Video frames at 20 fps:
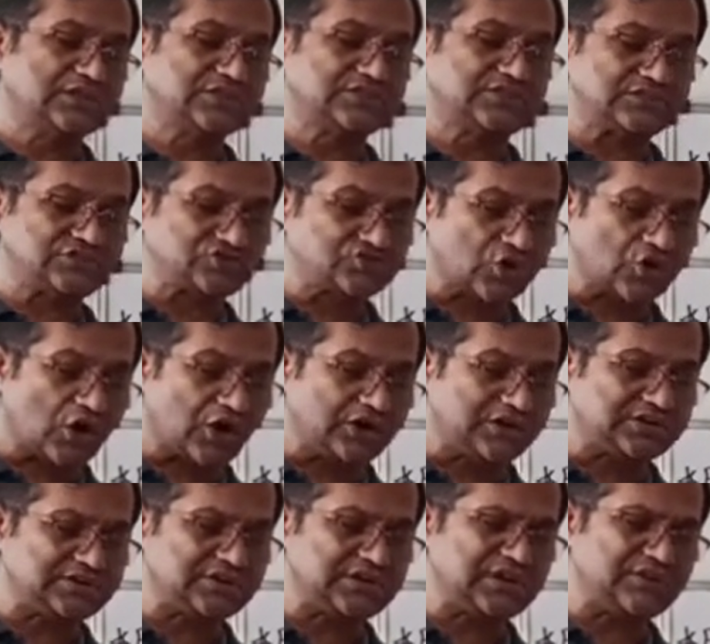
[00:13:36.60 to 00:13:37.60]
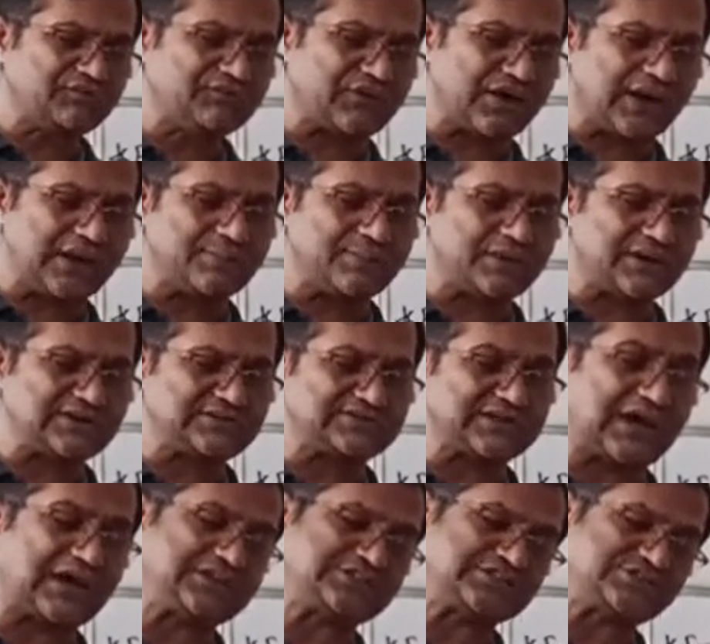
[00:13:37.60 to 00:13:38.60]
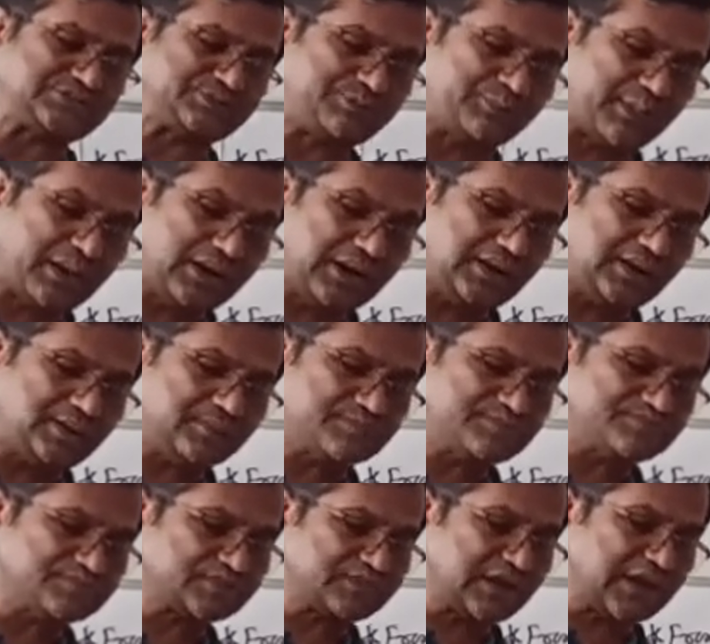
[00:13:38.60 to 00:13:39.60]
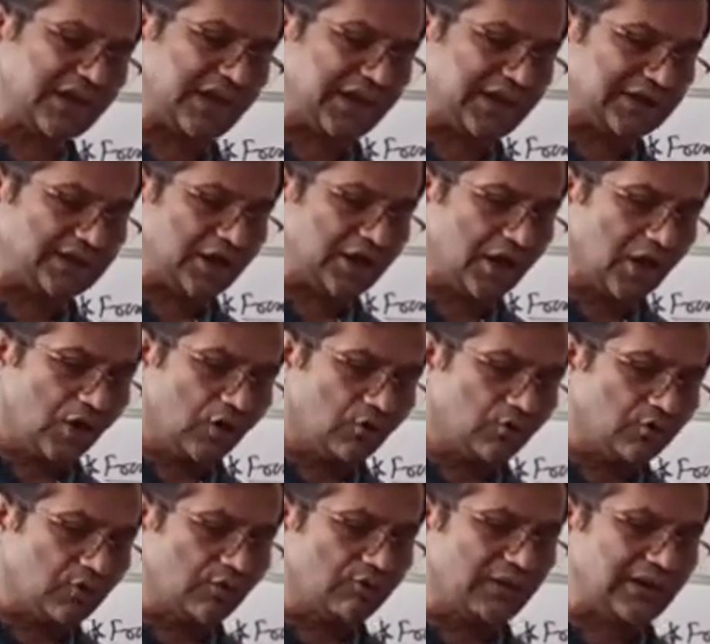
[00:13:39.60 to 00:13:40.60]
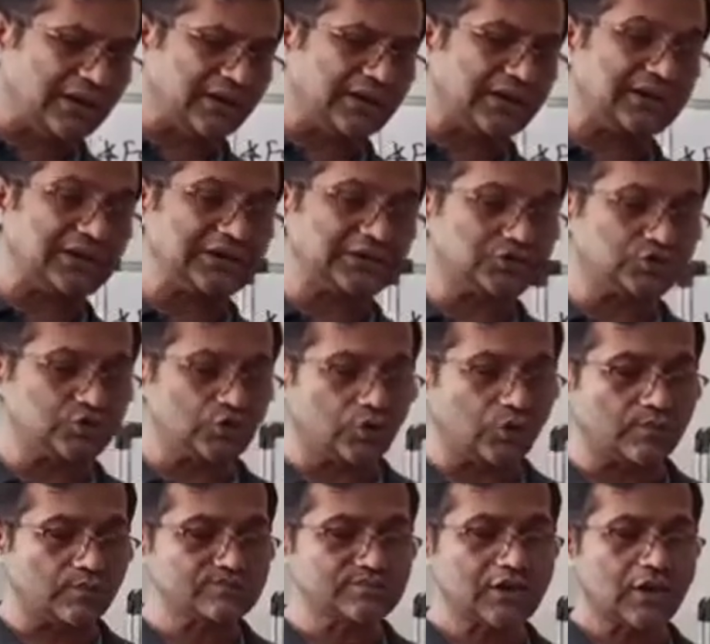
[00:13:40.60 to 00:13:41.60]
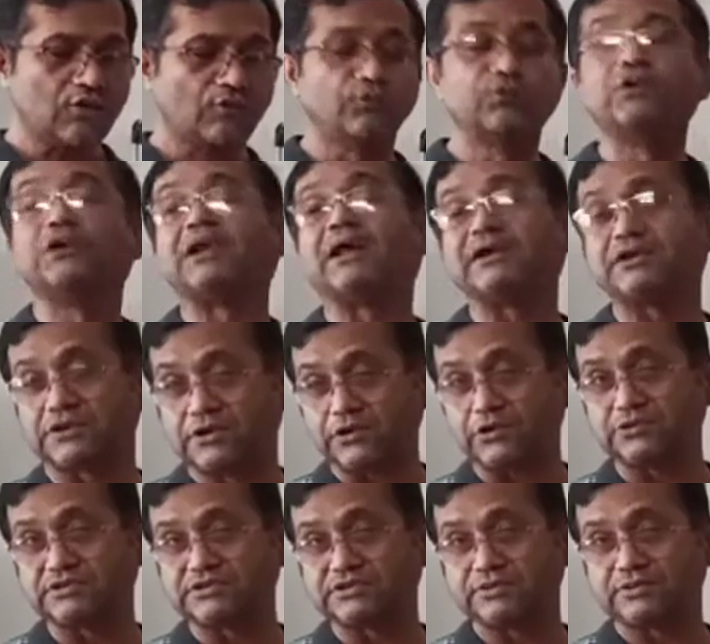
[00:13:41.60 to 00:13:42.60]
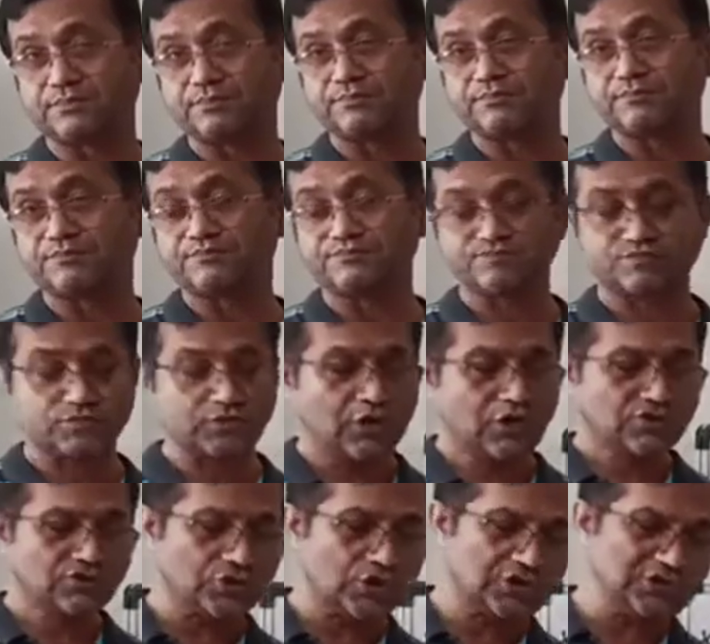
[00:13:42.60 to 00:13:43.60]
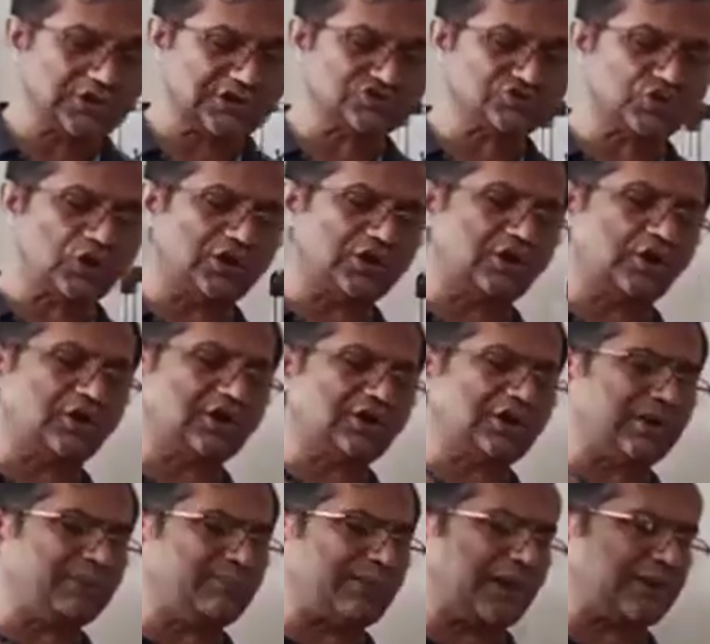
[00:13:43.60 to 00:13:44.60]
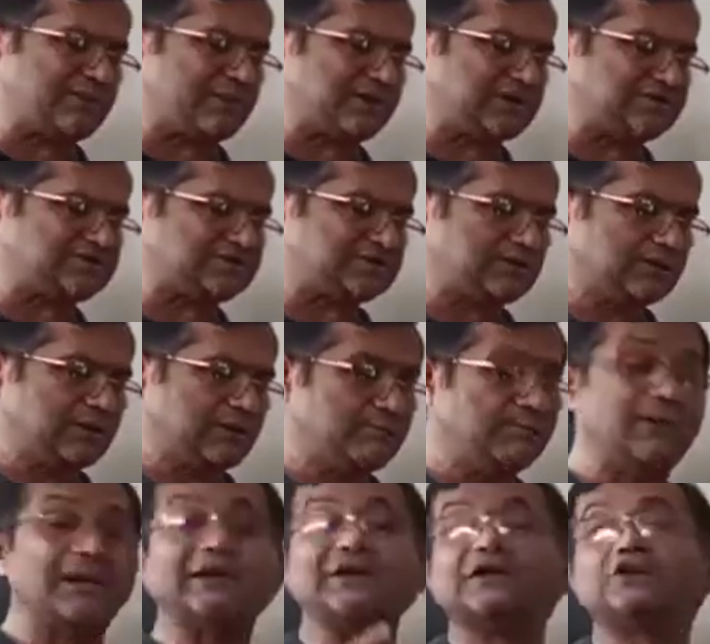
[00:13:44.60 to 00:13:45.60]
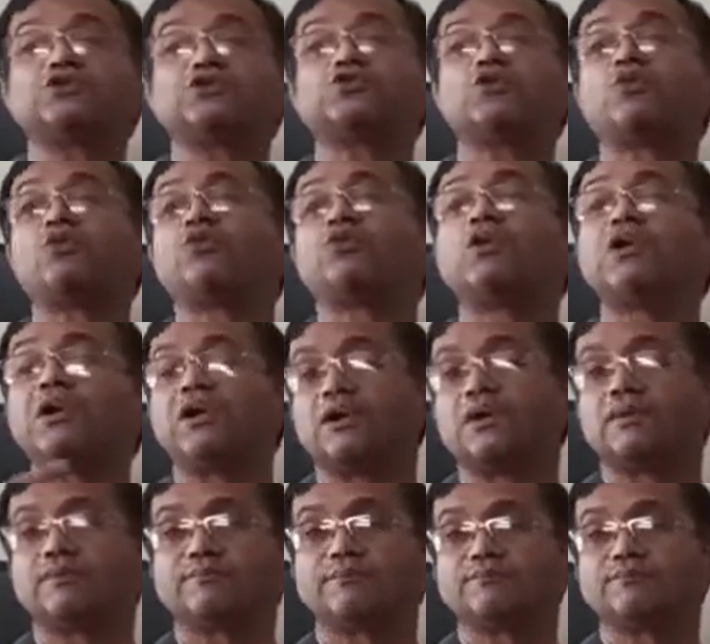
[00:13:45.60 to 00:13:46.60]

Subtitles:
the shorter fibers are spun and woven into woolen cloth. So, the longer fibers made into wool